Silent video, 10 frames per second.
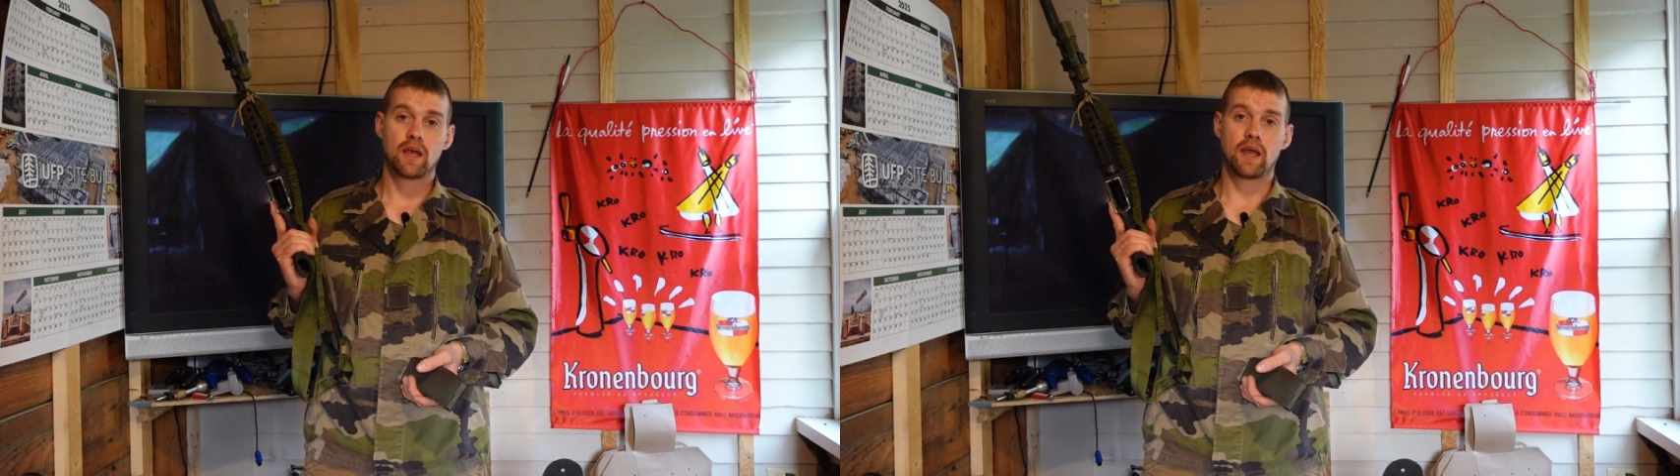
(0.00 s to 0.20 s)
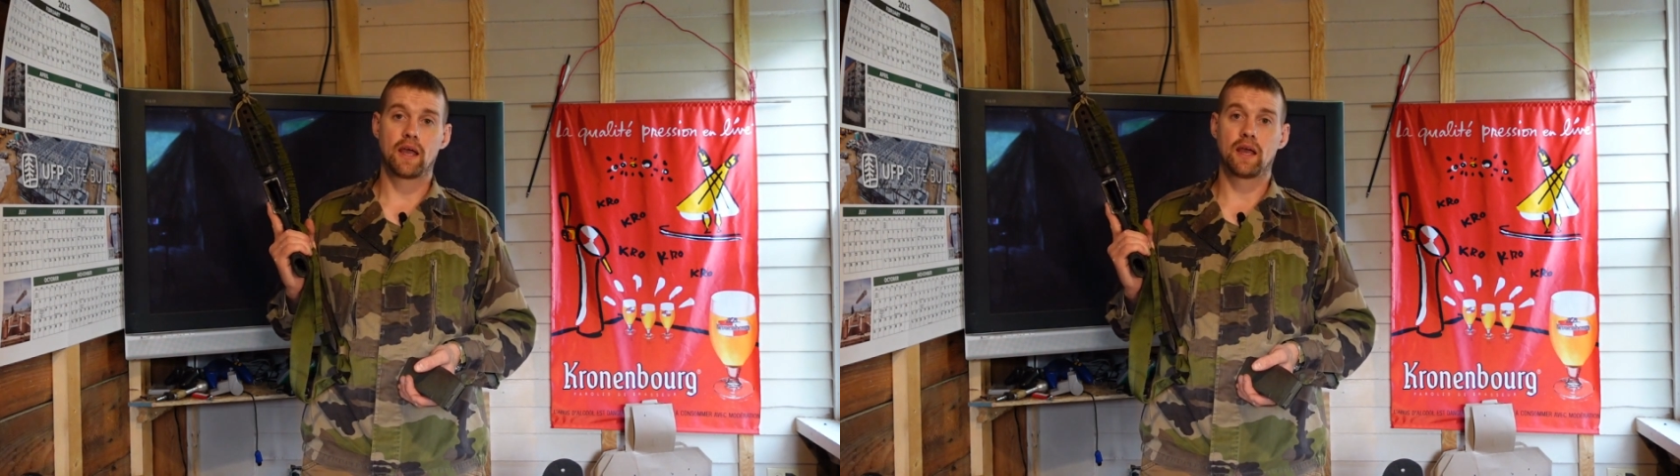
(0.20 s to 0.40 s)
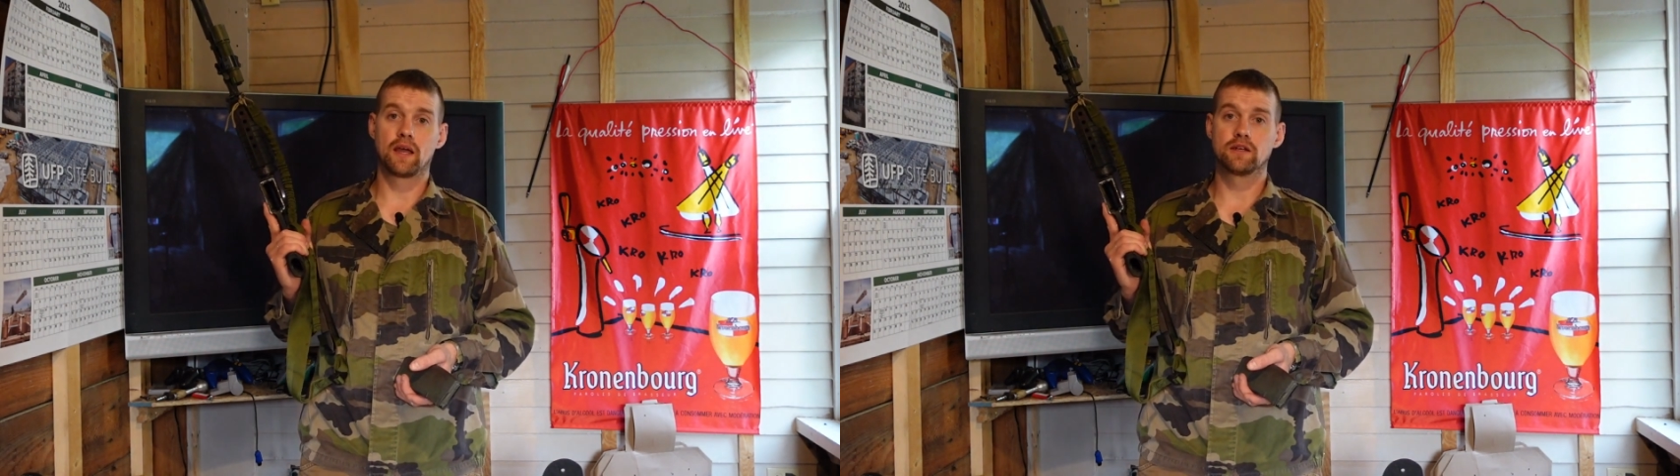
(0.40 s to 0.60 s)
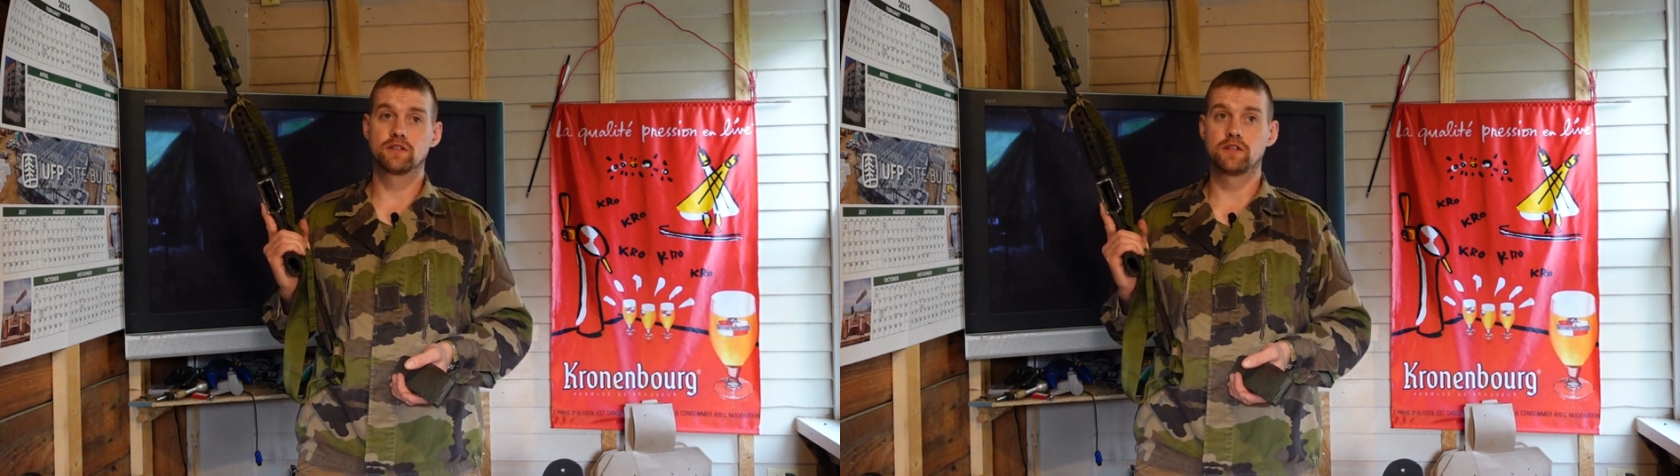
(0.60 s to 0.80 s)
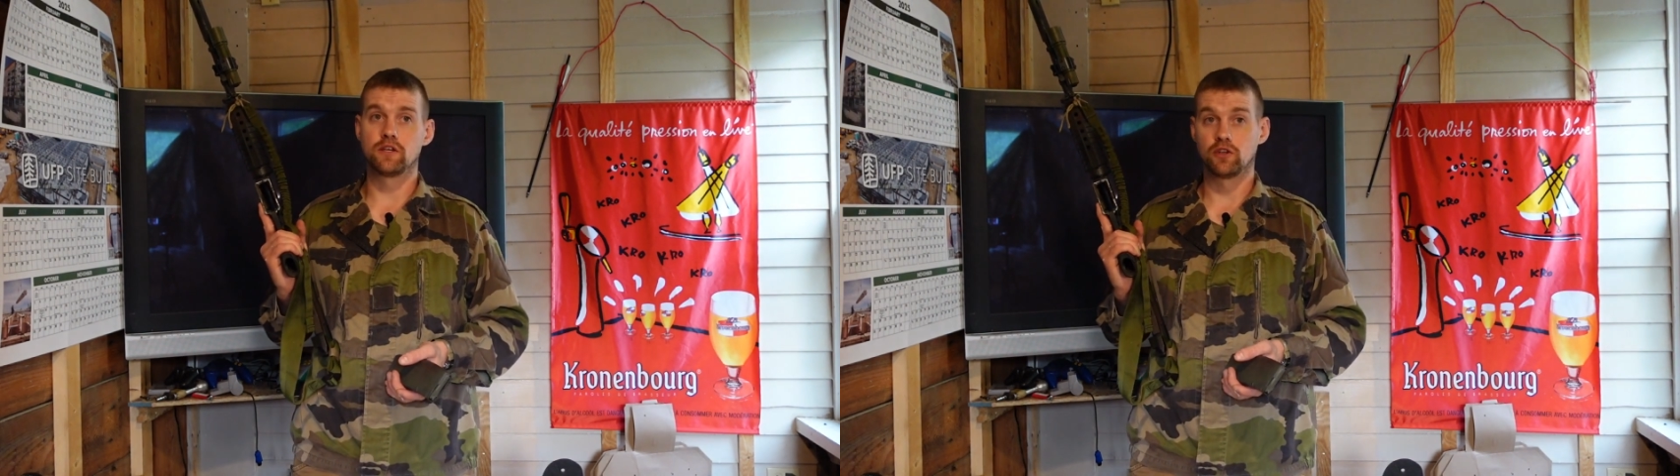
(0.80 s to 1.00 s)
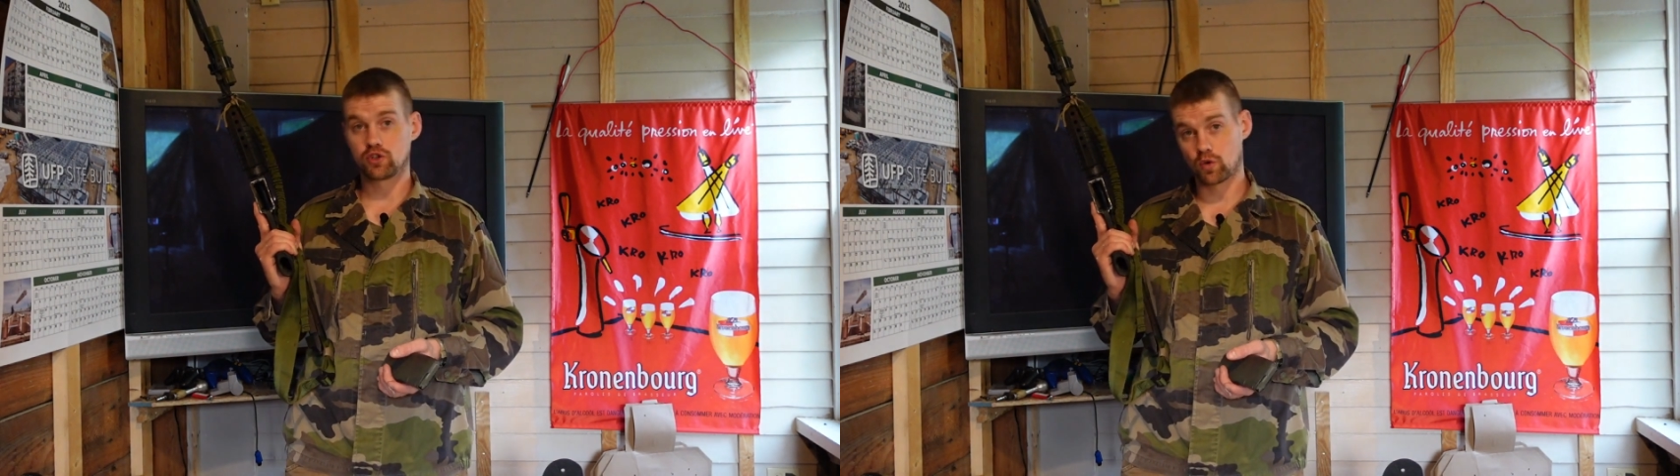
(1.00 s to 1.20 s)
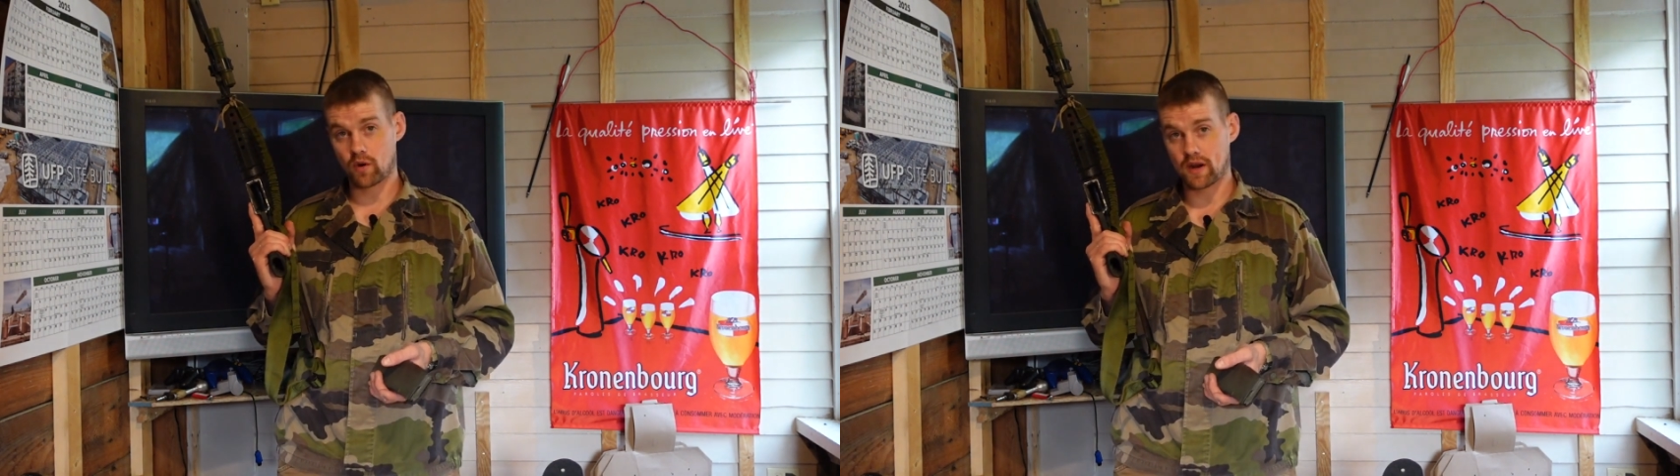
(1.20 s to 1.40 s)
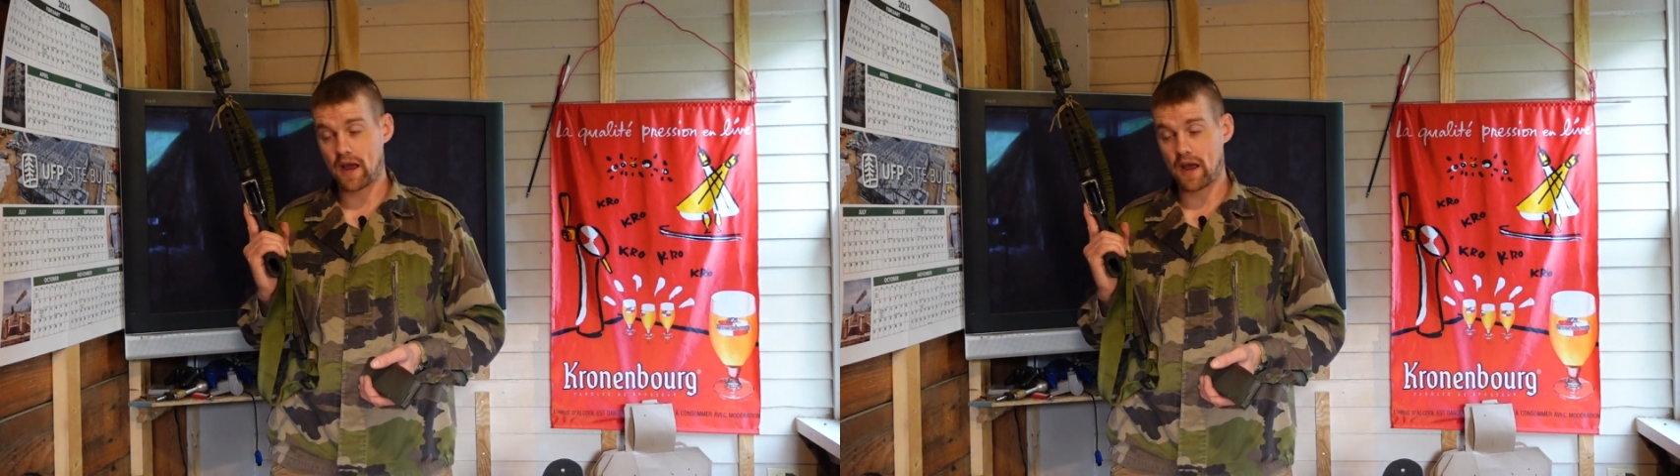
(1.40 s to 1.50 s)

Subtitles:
and the Short